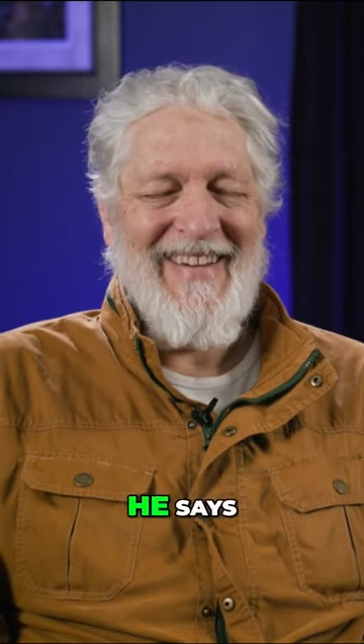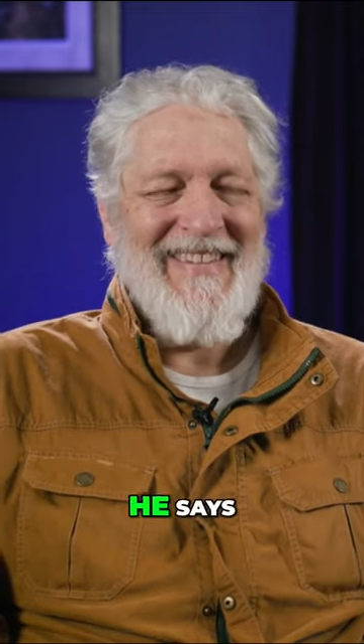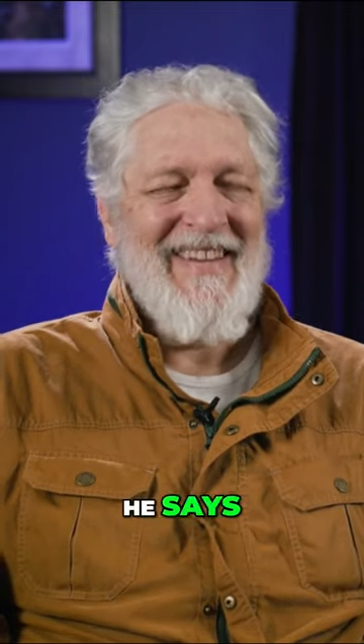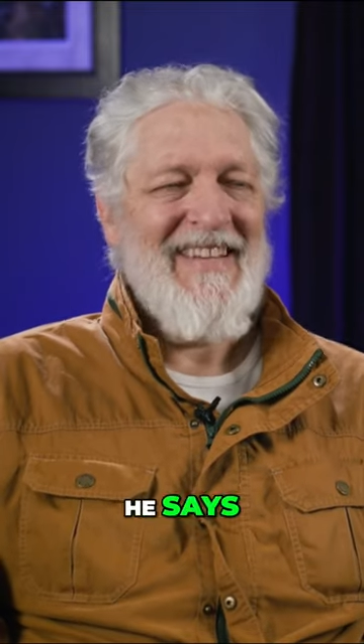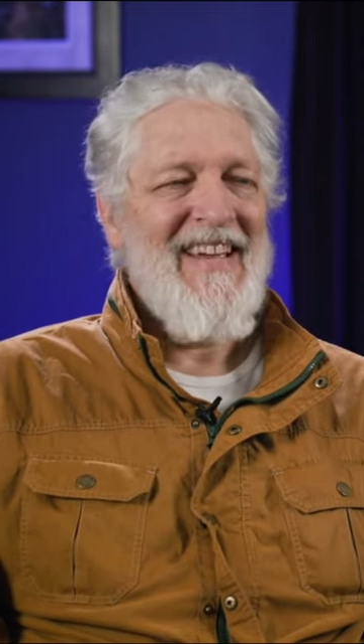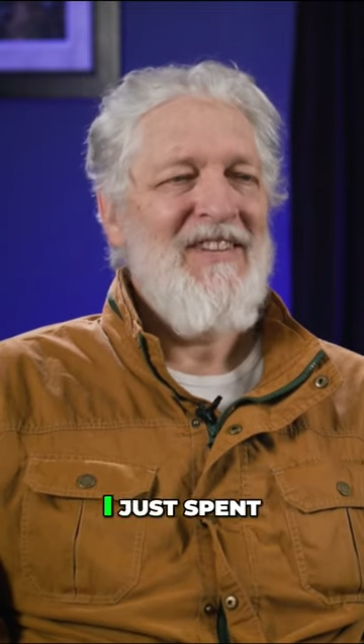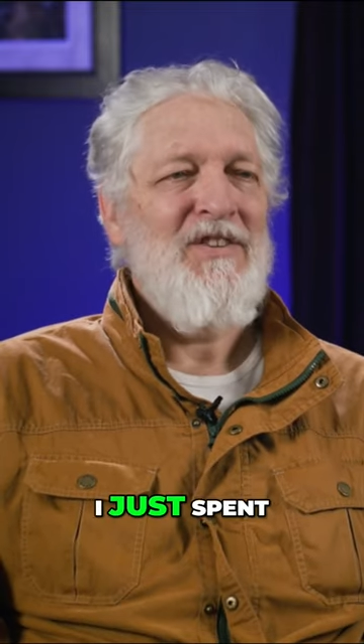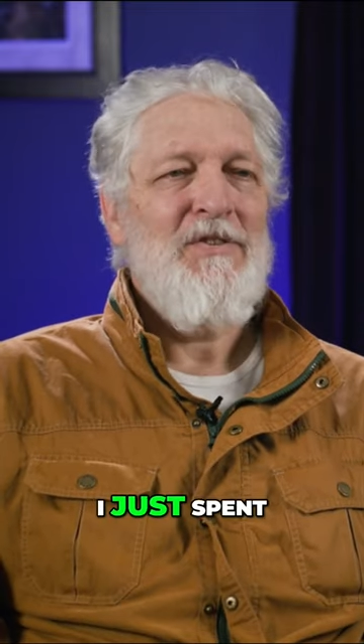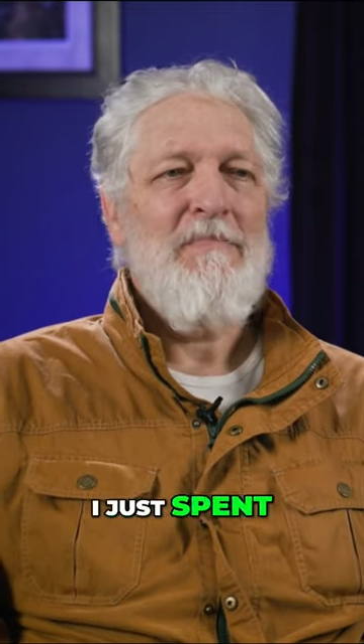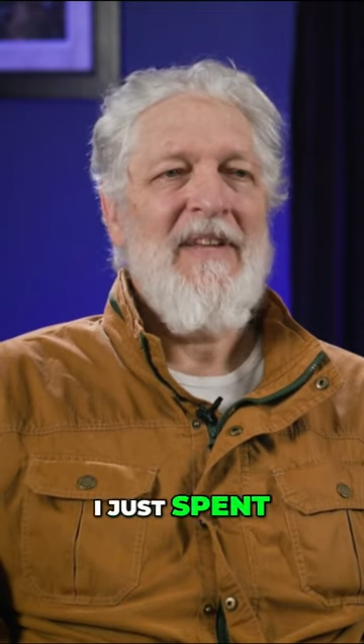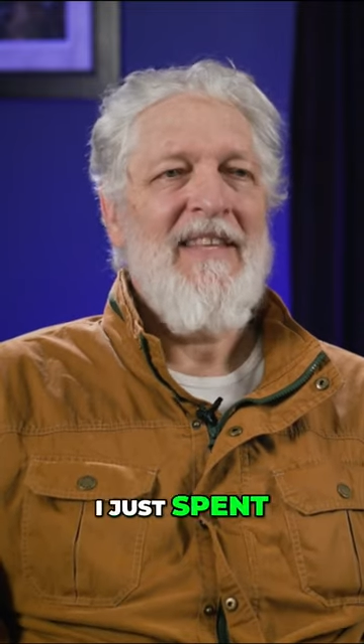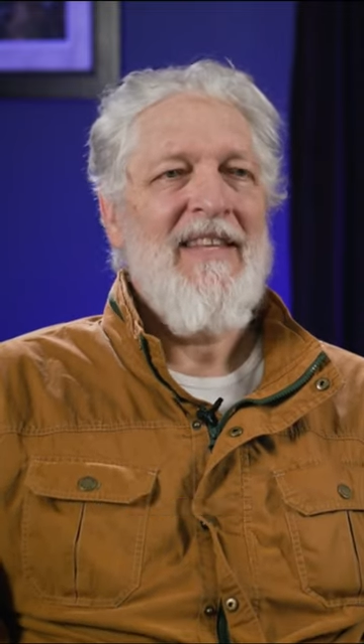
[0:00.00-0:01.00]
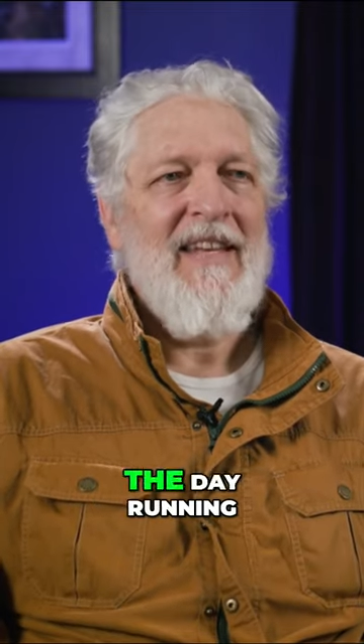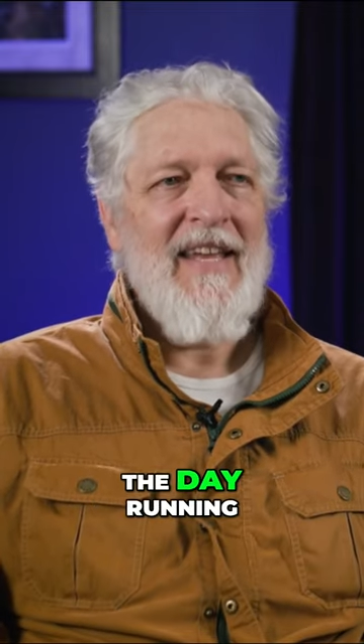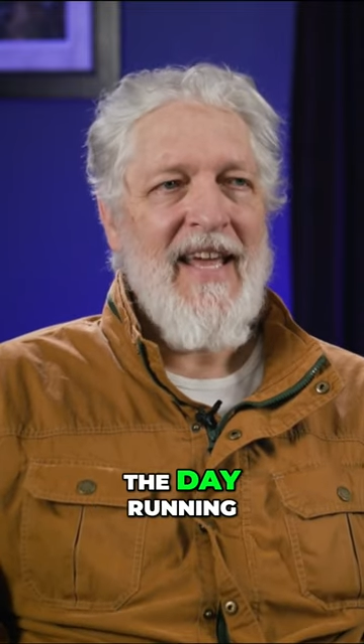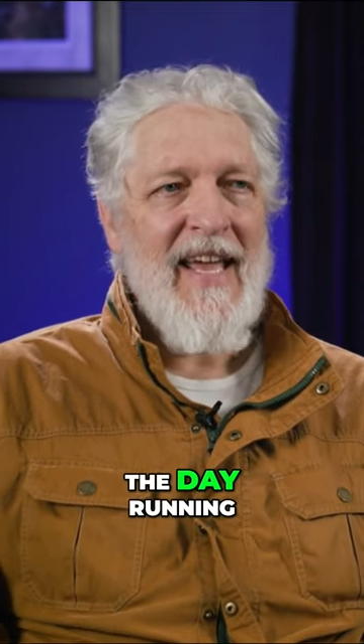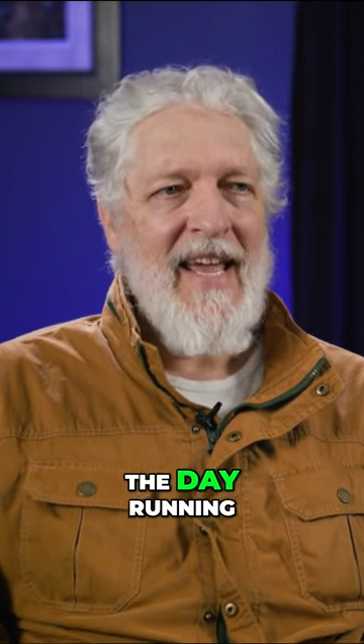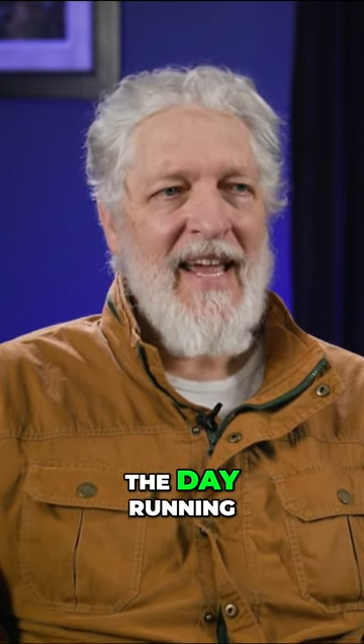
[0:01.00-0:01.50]
he says, "I just spent the
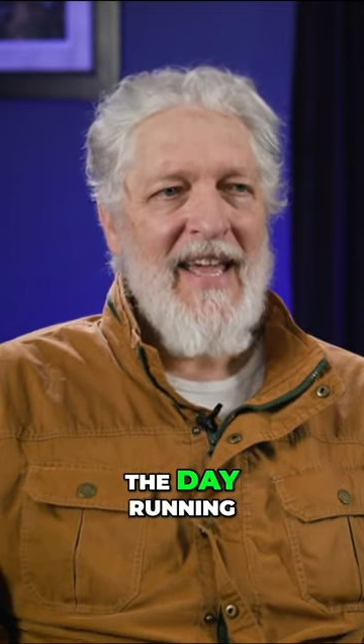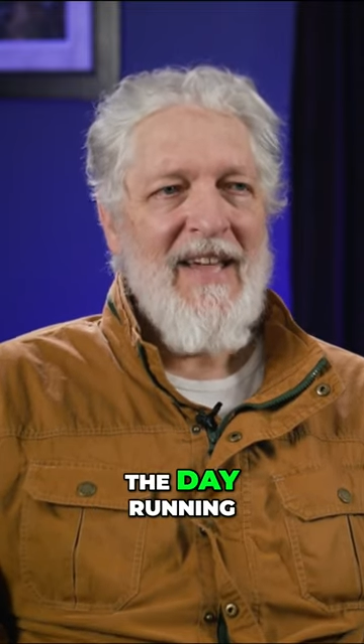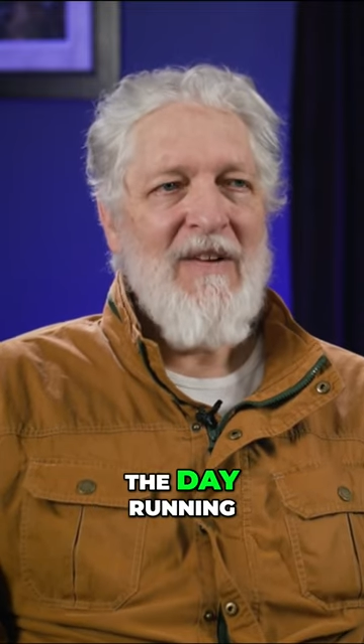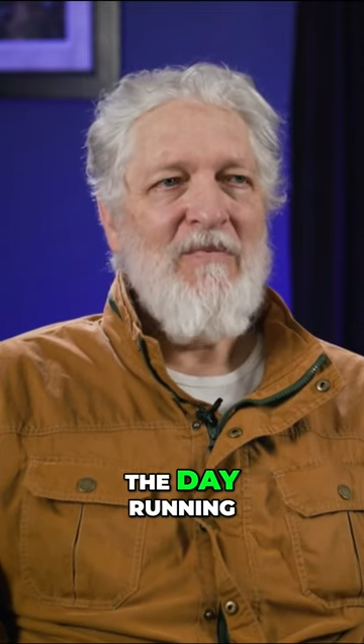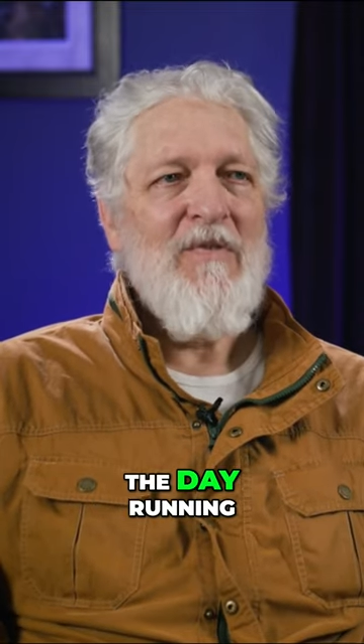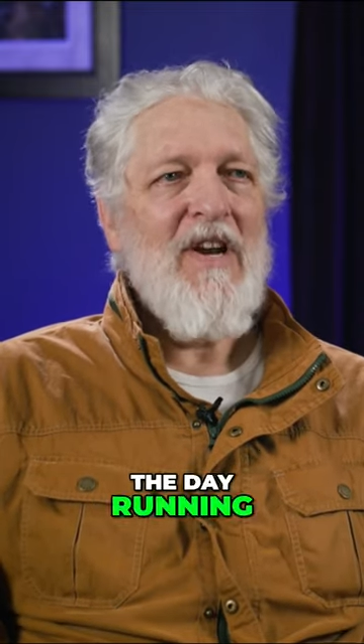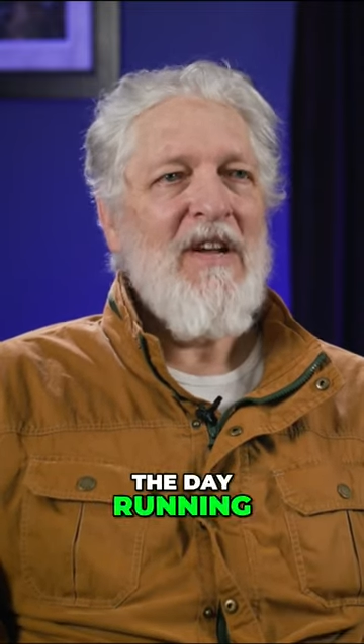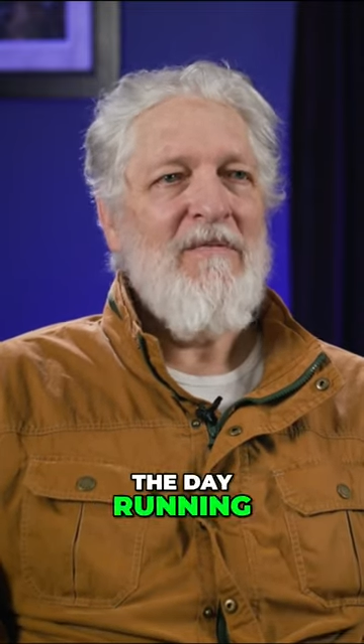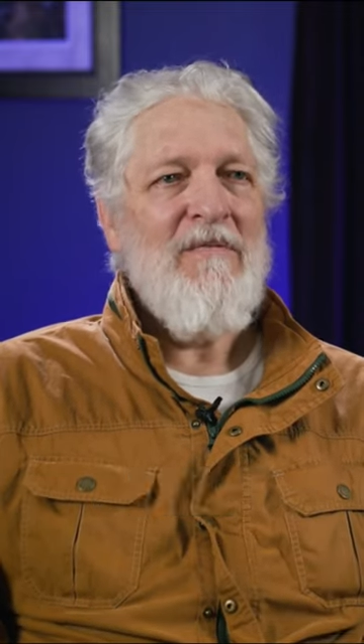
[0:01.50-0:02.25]
day running